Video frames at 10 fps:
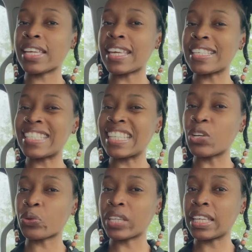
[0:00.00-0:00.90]
is
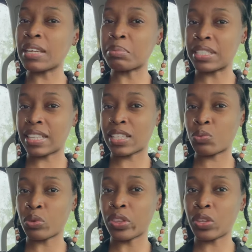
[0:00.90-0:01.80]
secretly
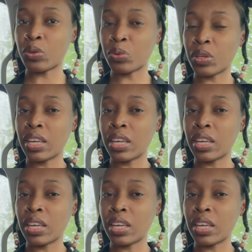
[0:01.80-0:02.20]
obsessed with you.